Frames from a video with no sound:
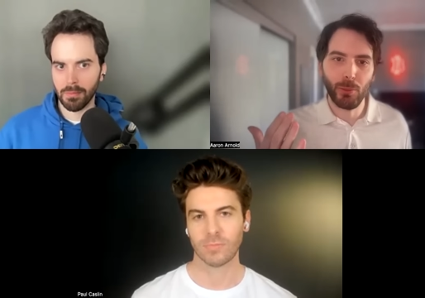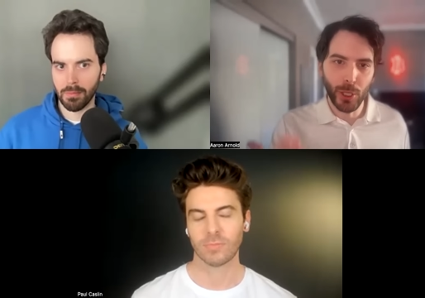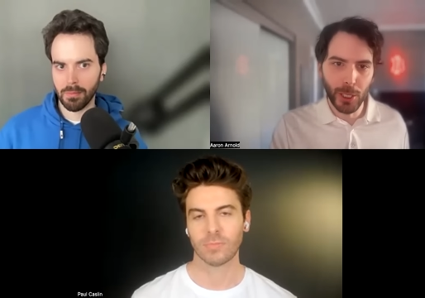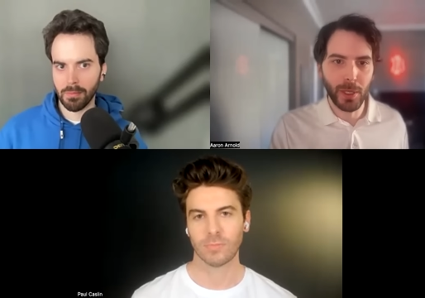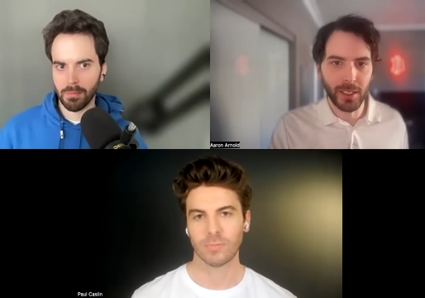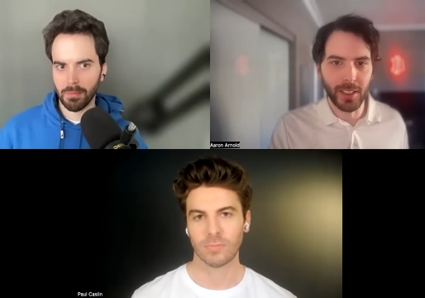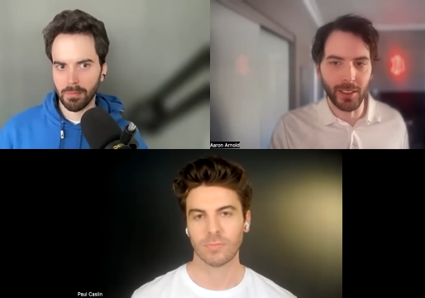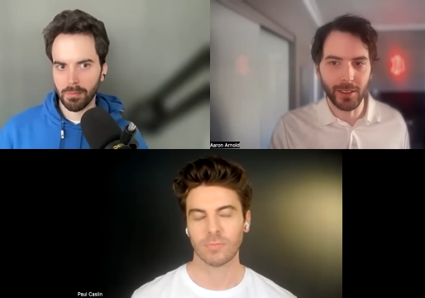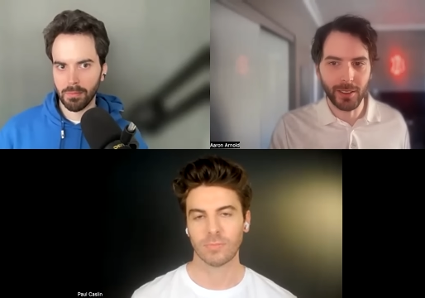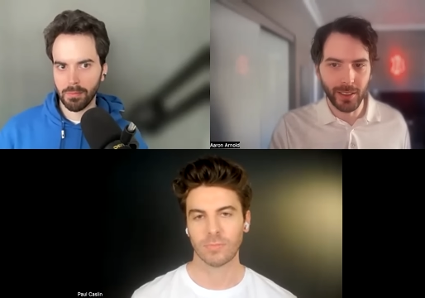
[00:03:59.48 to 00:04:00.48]
Speaker 1: is a pretty big
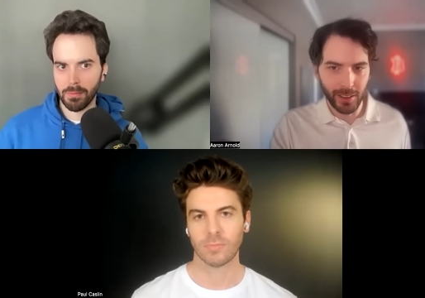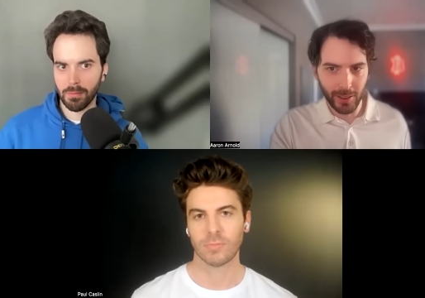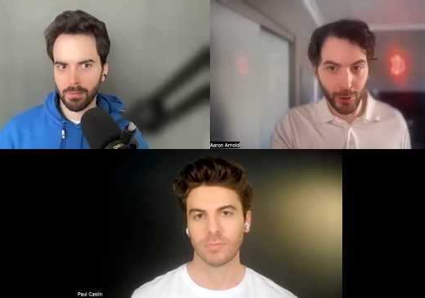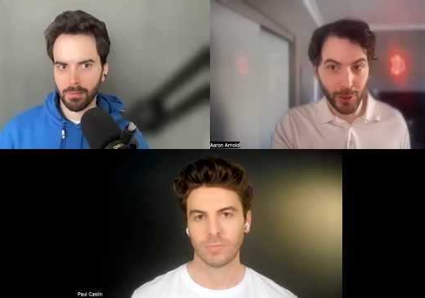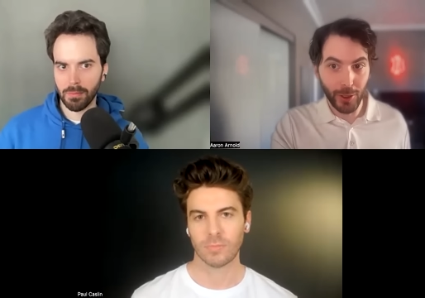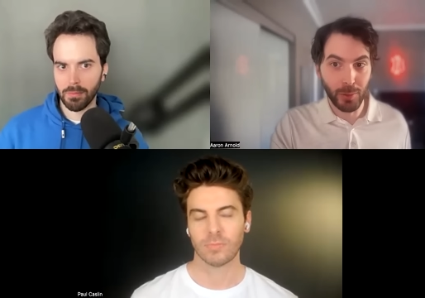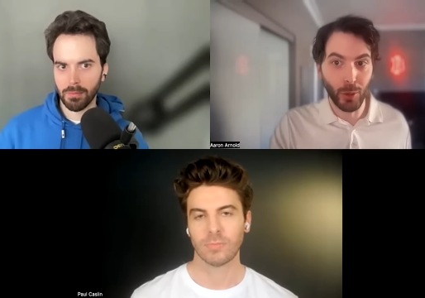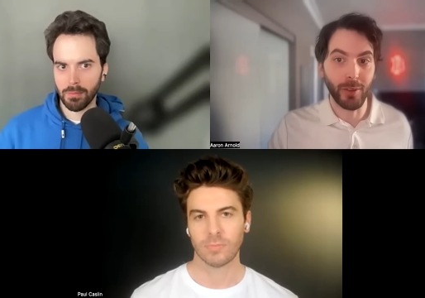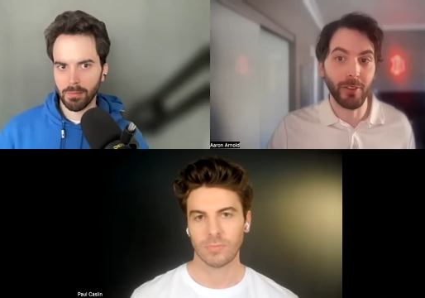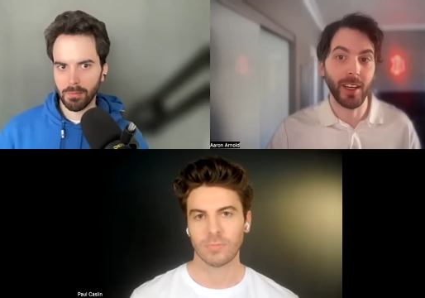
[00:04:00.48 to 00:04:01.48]
deal. C- could you tell
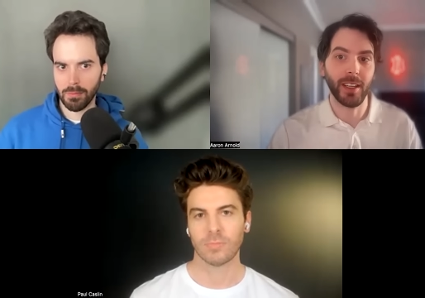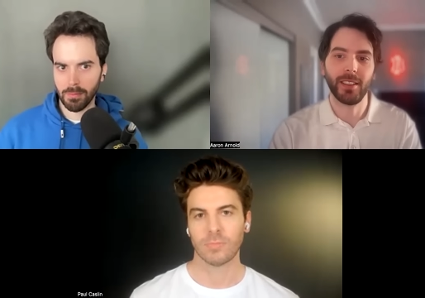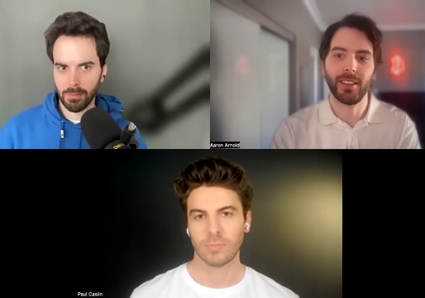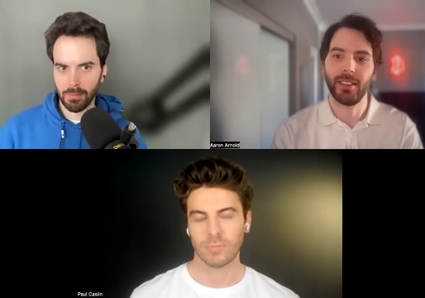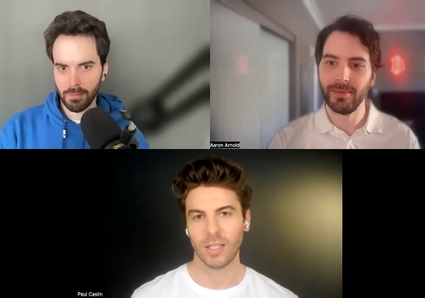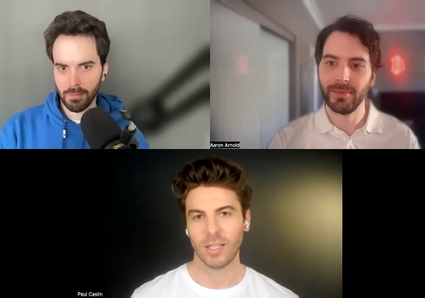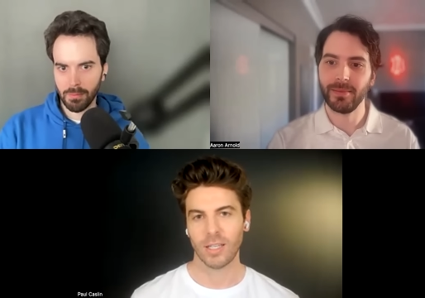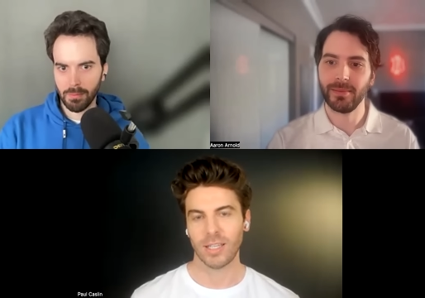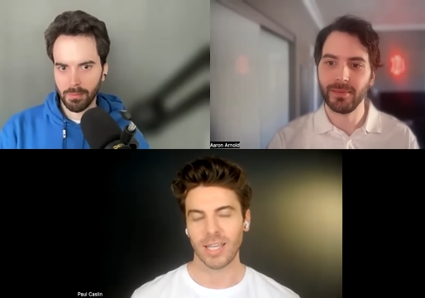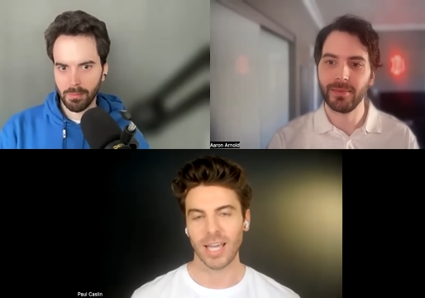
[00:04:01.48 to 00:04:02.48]
us more of that?
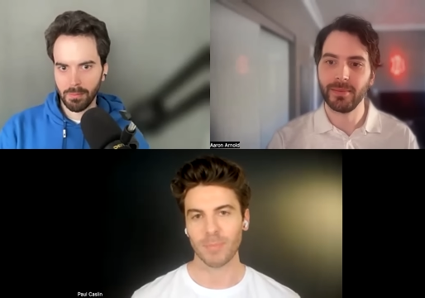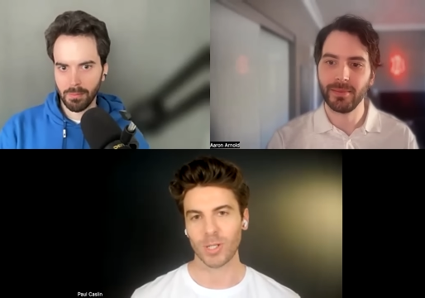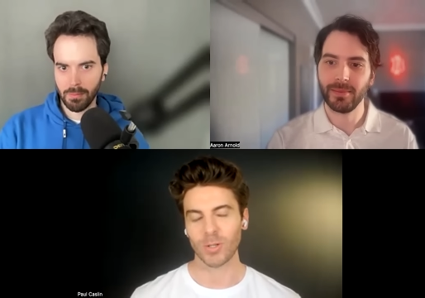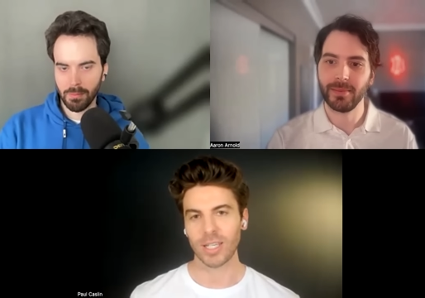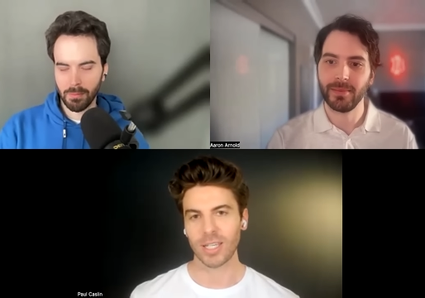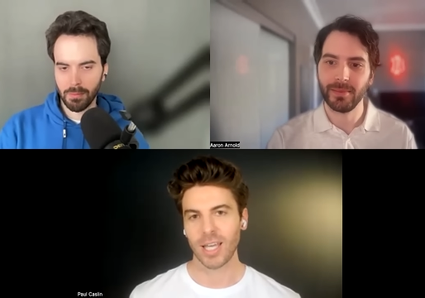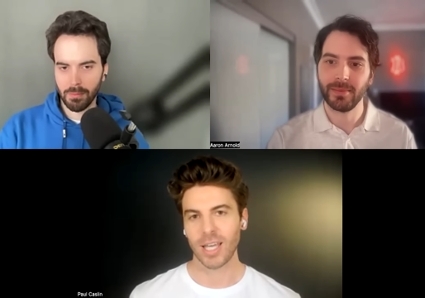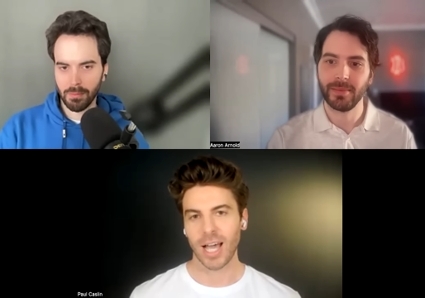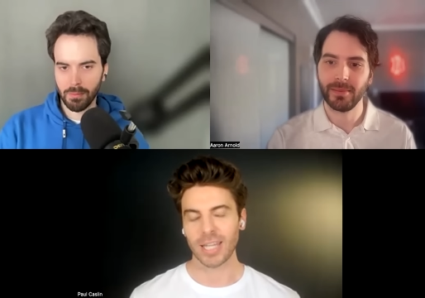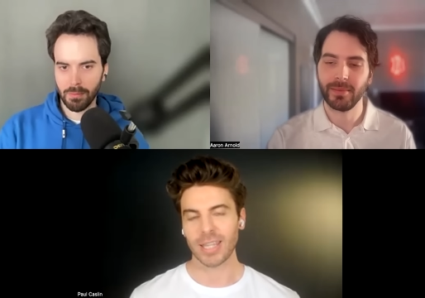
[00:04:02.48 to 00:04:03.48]
Speaker 2: Yeah, absolutely.
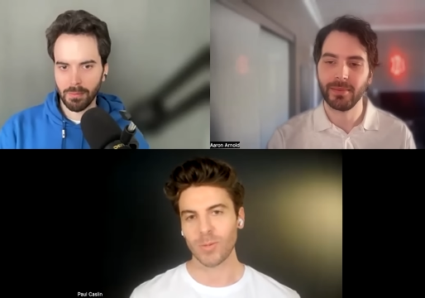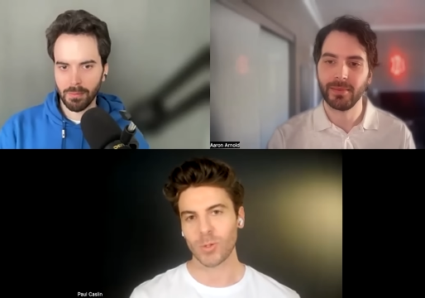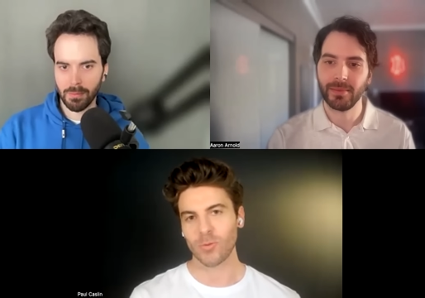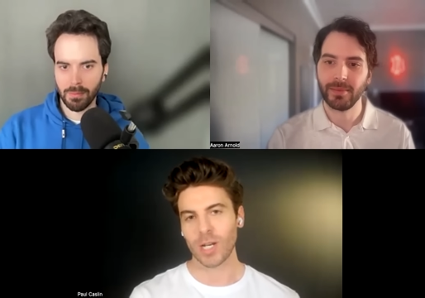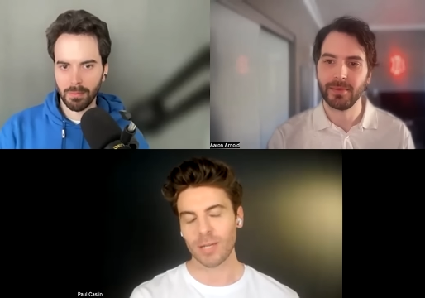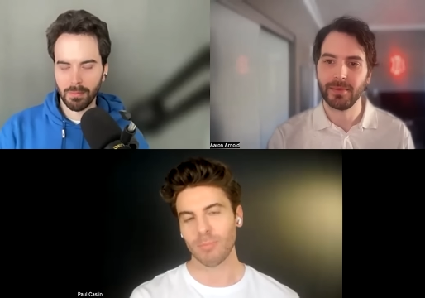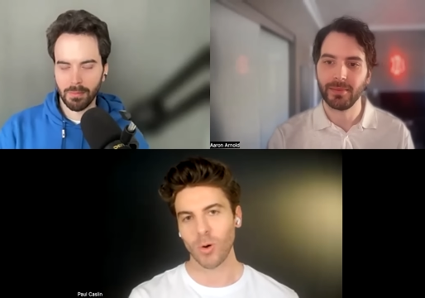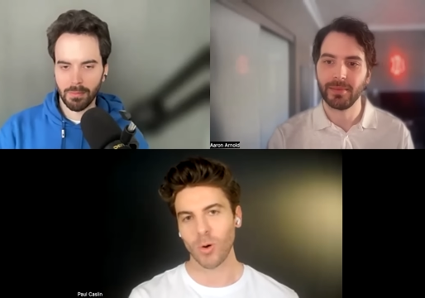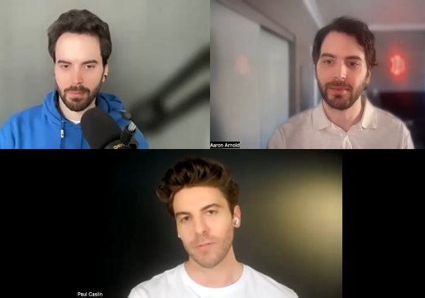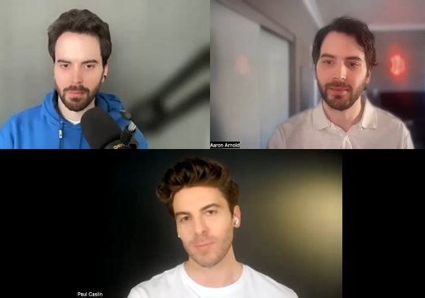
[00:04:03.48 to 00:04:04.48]
I think what's really
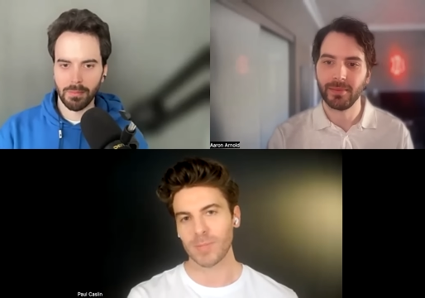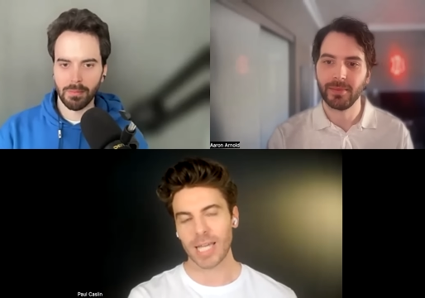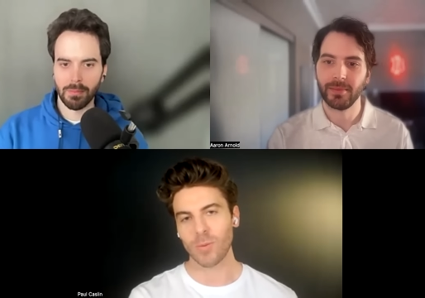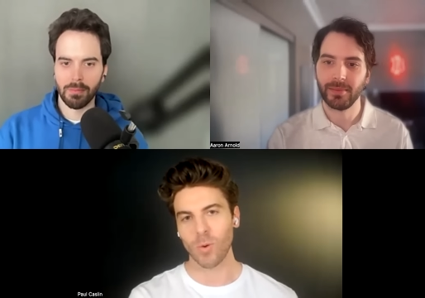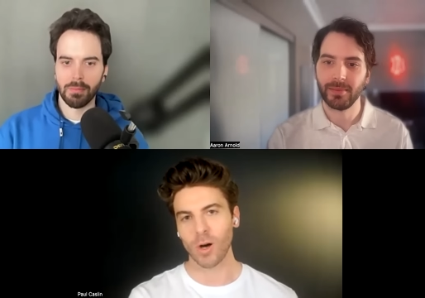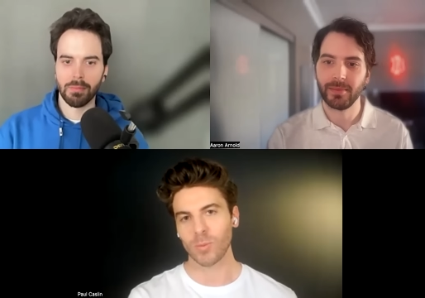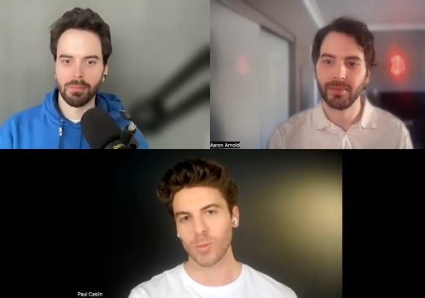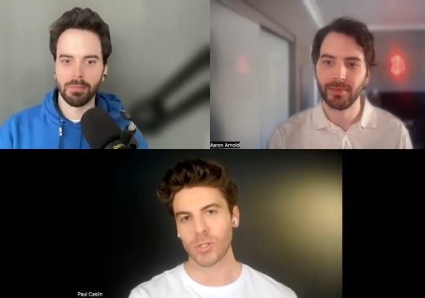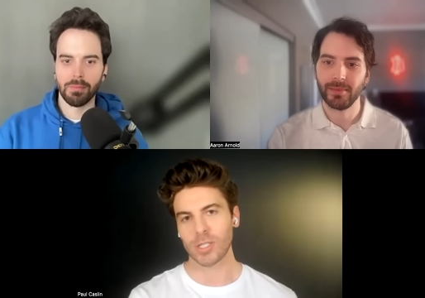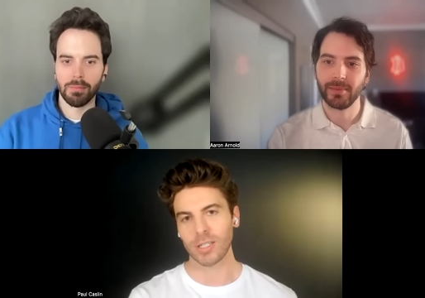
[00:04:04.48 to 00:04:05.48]
important from day one
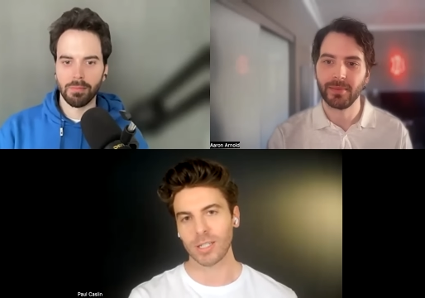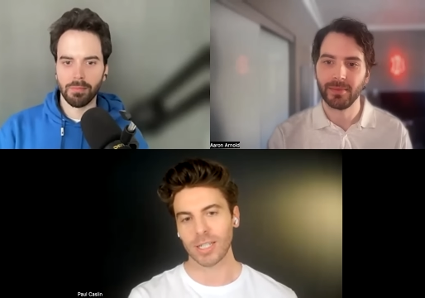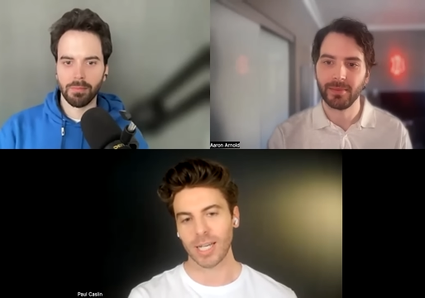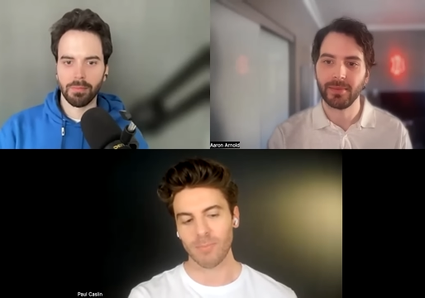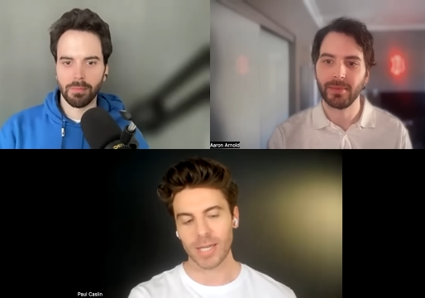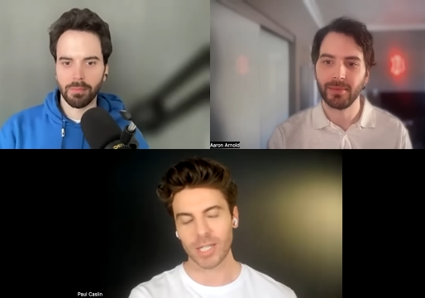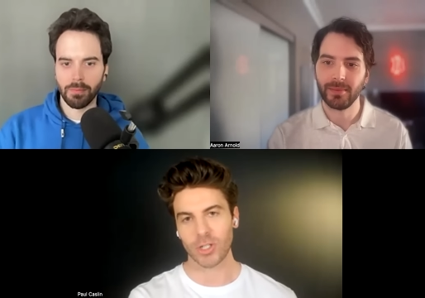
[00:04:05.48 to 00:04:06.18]
was to kind of make a